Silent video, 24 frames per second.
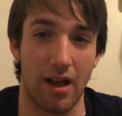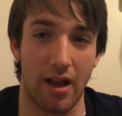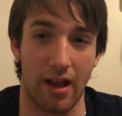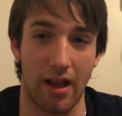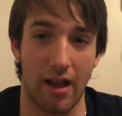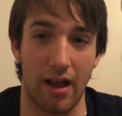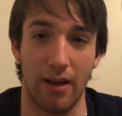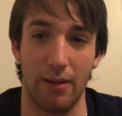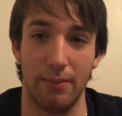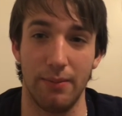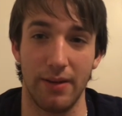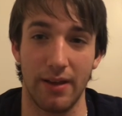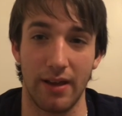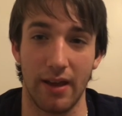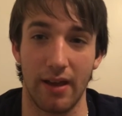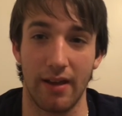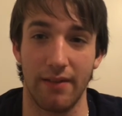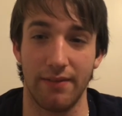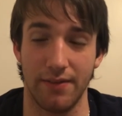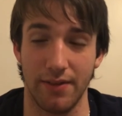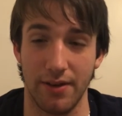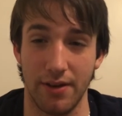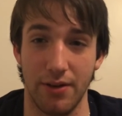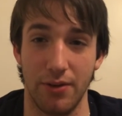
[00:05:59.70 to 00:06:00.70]
I'll be
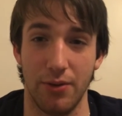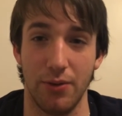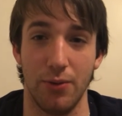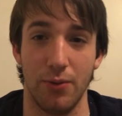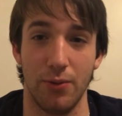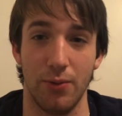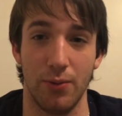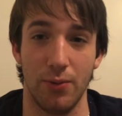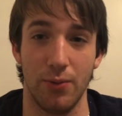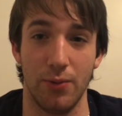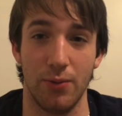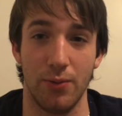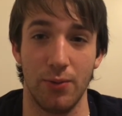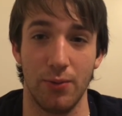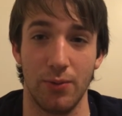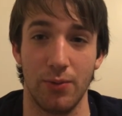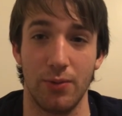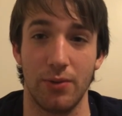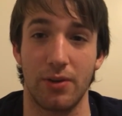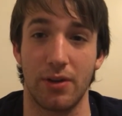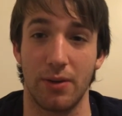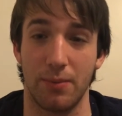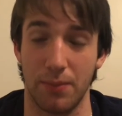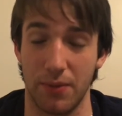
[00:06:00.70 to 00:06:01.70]
having a new
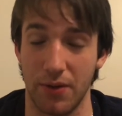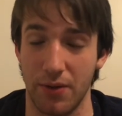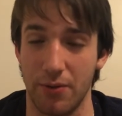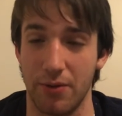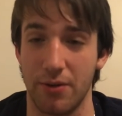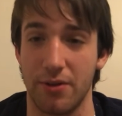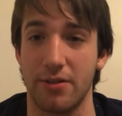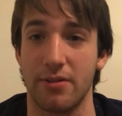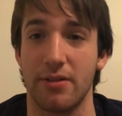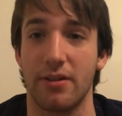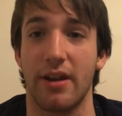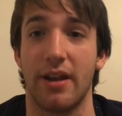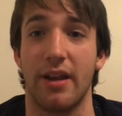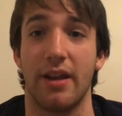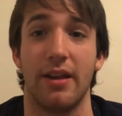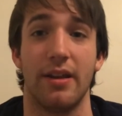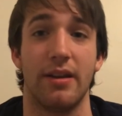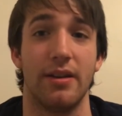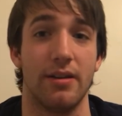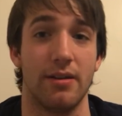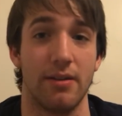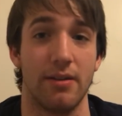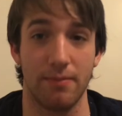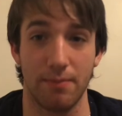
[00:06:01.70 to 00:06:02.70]
computer and
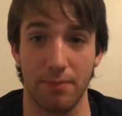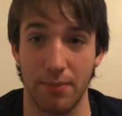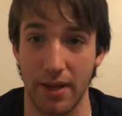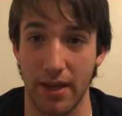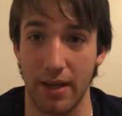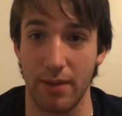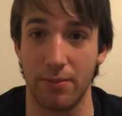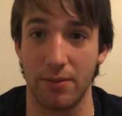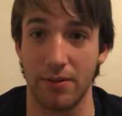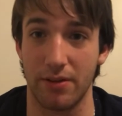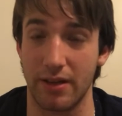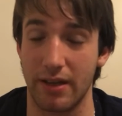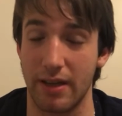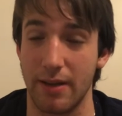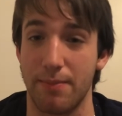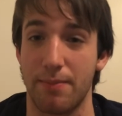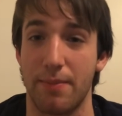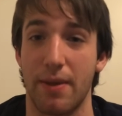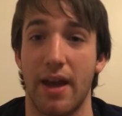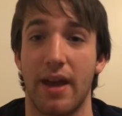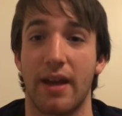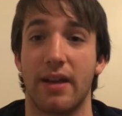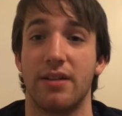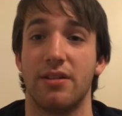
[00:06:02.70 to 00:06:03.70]
be able to get
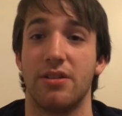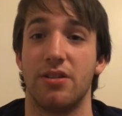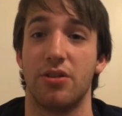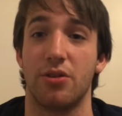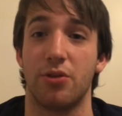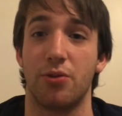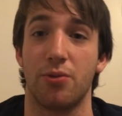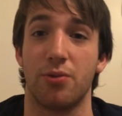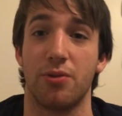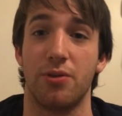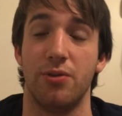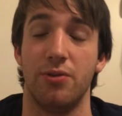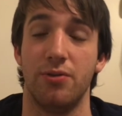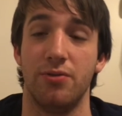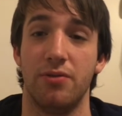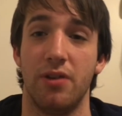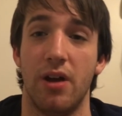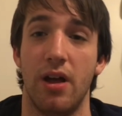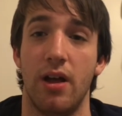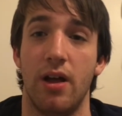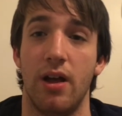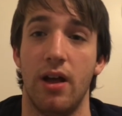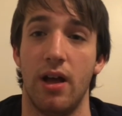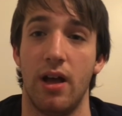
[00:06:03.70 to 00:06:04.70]
back into the groove
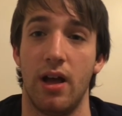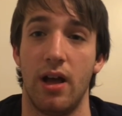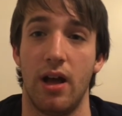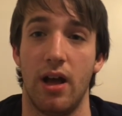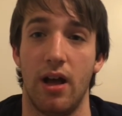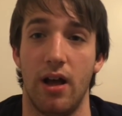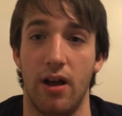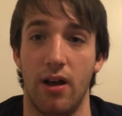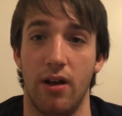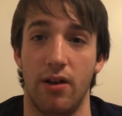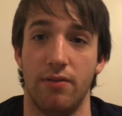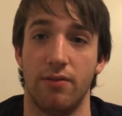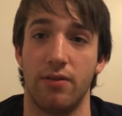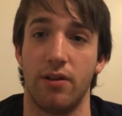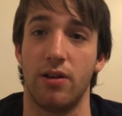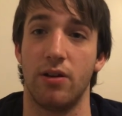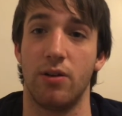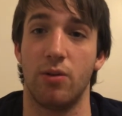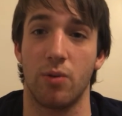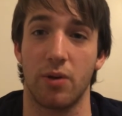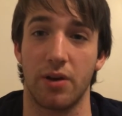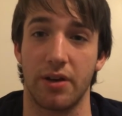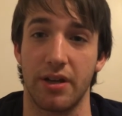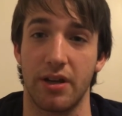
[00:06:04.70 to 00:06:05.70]
of
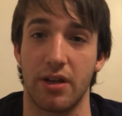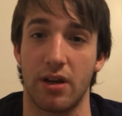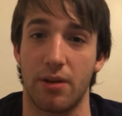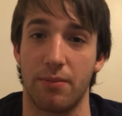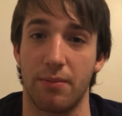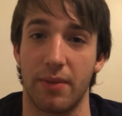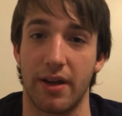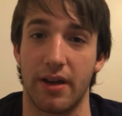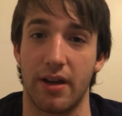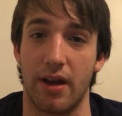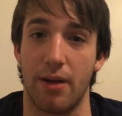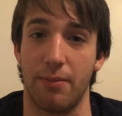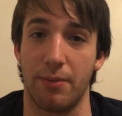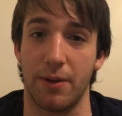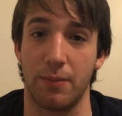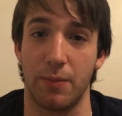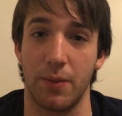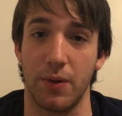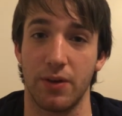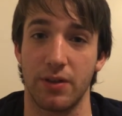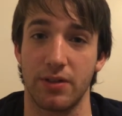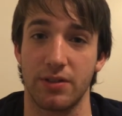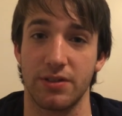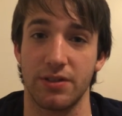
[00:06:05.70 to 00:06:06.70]
working on my comic
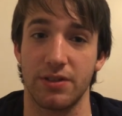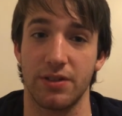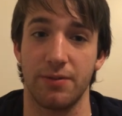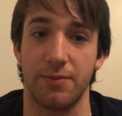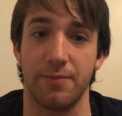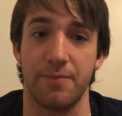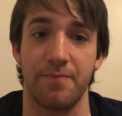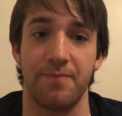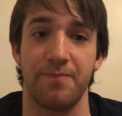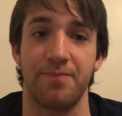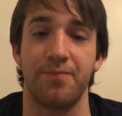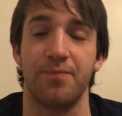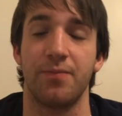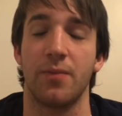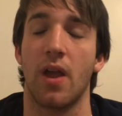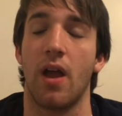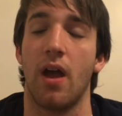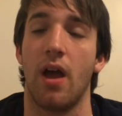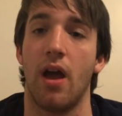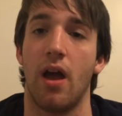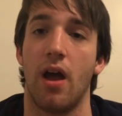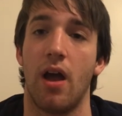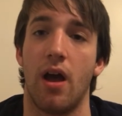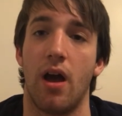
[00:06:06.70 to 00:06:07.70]
books.
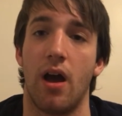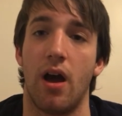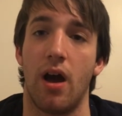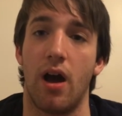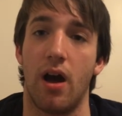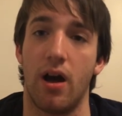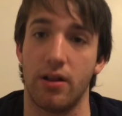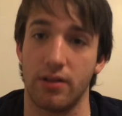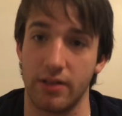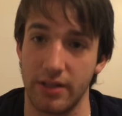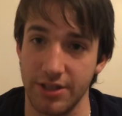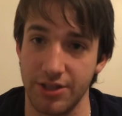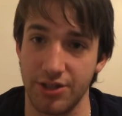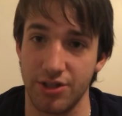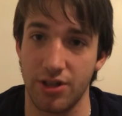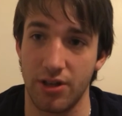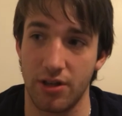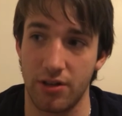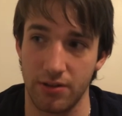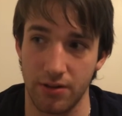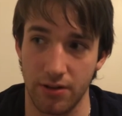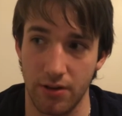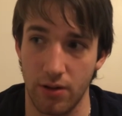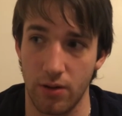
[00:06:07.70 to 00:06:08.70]
I'll let
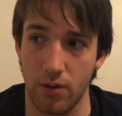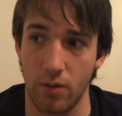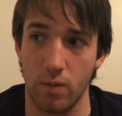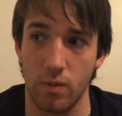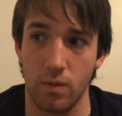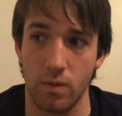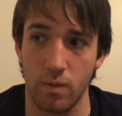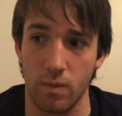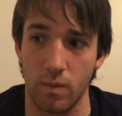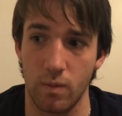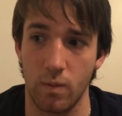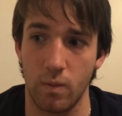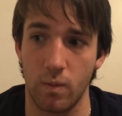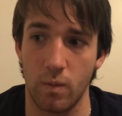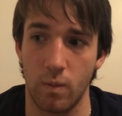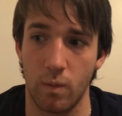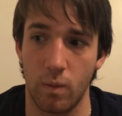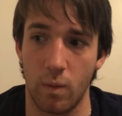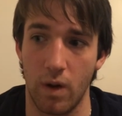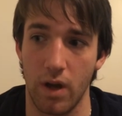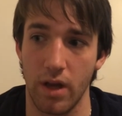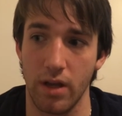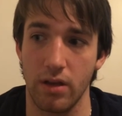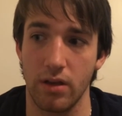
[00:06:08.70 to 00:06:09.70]
y'all know
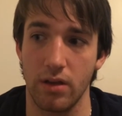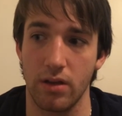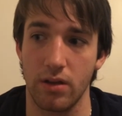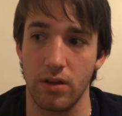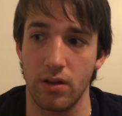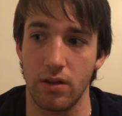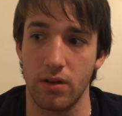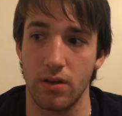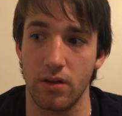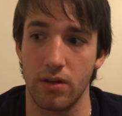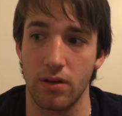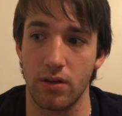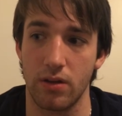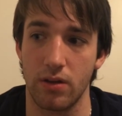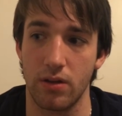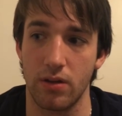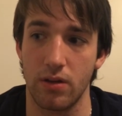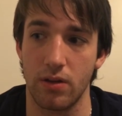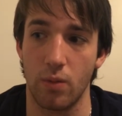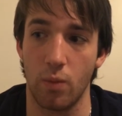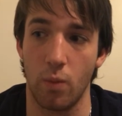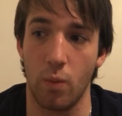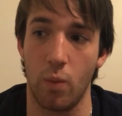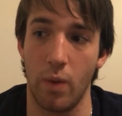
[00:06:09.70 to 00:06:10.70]

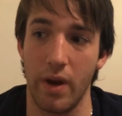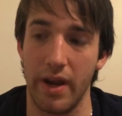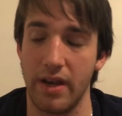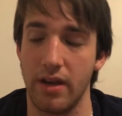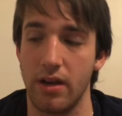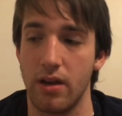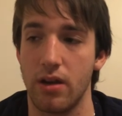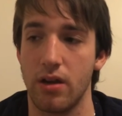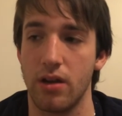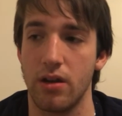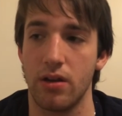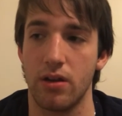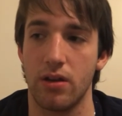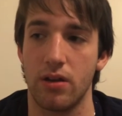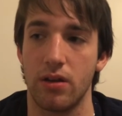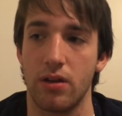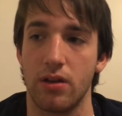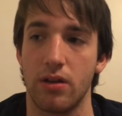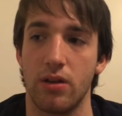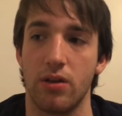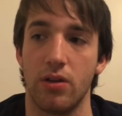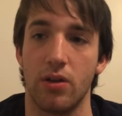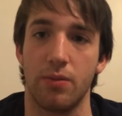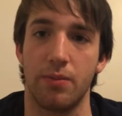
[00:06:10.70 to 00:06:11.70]
when
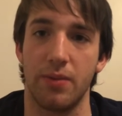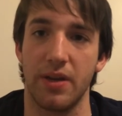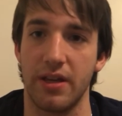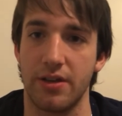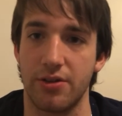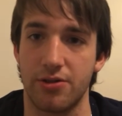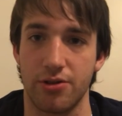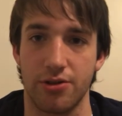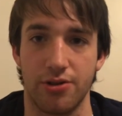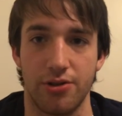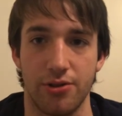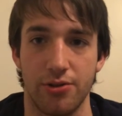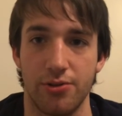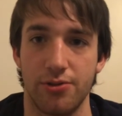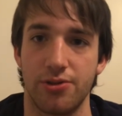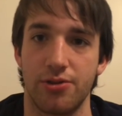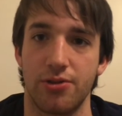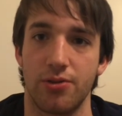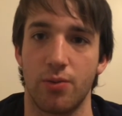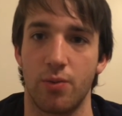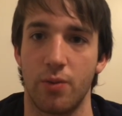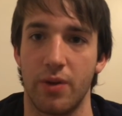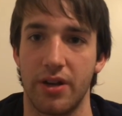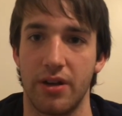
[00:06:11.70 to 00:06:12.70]
you'll be introduced,
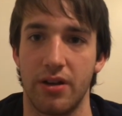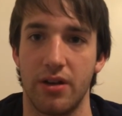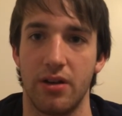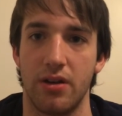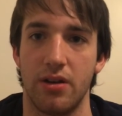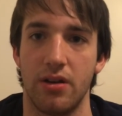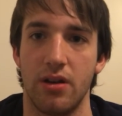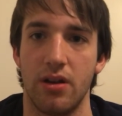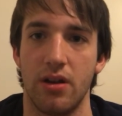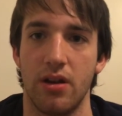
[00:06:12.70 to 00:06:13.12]
or when